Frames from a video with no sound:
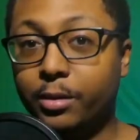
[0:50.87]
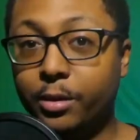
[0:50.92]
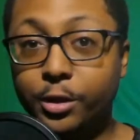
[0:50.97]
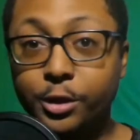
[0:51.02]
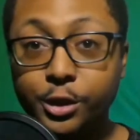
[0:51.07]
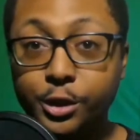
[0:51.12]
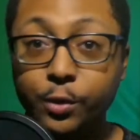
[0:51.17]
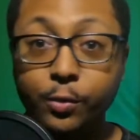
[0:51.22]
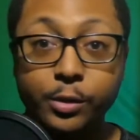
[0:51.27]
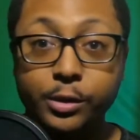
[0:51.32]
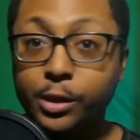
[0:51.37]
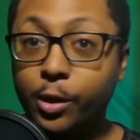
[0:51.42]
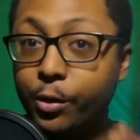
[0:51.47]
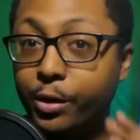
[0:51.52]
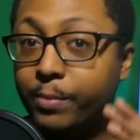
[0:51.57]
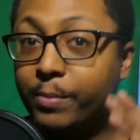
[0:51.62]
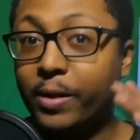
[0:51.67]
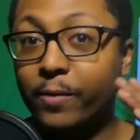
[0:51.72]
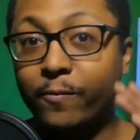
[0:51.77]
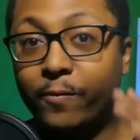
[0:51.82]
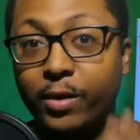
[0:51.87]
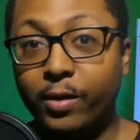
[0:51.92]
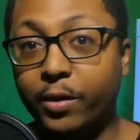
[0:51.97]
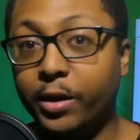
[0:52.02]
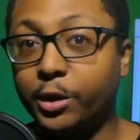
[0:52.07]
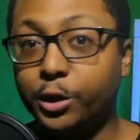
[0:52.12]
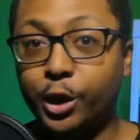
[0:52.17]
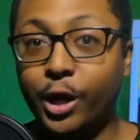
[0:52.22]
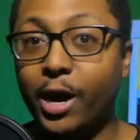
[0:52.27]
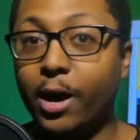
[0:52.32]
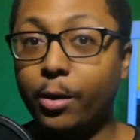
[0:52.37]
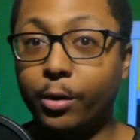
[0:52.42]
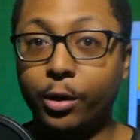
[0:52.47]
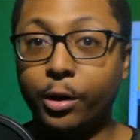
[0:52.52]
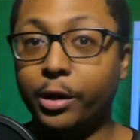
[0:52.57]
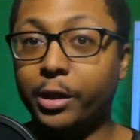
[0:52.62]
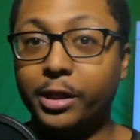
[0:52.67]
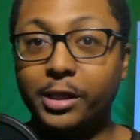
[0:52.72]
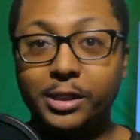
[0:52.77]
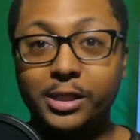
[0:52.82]
This dude is holding my very
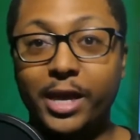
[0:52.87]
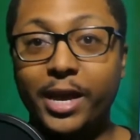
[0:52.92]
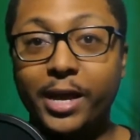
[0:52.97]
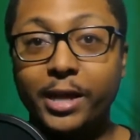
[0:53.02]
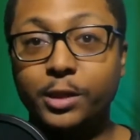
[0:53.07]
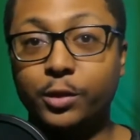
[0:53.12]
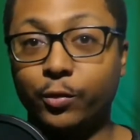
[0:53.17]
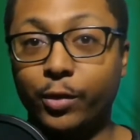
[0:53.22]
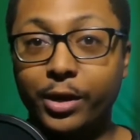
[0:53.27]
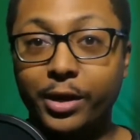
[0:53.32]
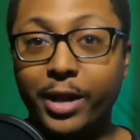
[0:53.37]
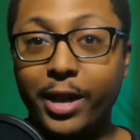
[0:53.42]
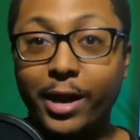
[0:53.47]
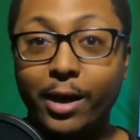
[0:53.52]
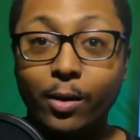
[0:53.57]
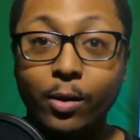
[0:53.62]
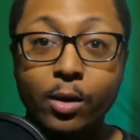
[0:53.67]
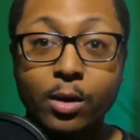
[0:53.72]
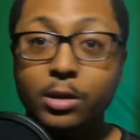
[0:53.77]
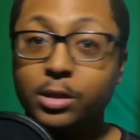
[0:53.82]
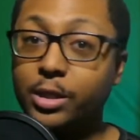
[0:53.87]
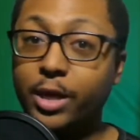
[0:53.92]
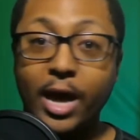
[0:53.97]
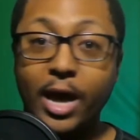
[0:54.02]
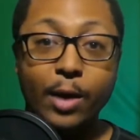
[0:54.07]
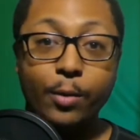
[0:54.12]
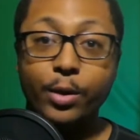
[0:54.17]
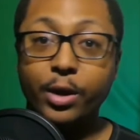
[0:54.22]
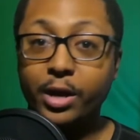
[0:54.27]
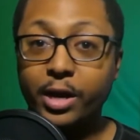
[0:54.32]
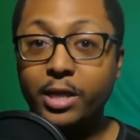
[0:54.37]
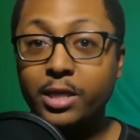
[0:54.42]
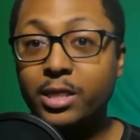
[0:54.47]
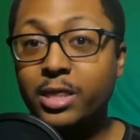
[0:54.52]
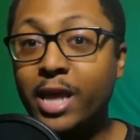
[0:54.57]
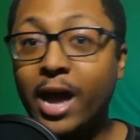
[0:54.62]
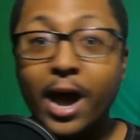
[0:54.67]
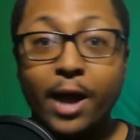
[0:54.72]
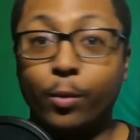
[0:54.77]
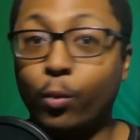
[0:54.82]
childhood in his hands right now, so how could I
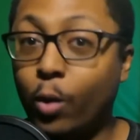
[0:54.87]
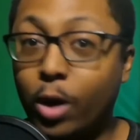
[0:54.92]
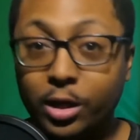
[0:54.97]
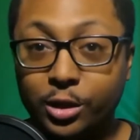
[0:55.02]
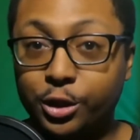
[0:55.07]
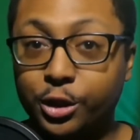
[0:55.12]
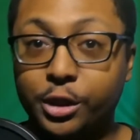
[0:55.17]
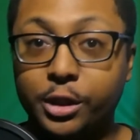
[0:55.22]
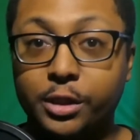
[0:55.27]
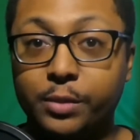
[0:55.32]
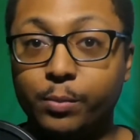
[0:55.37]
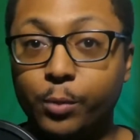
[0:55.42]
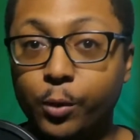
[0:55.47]
not watch this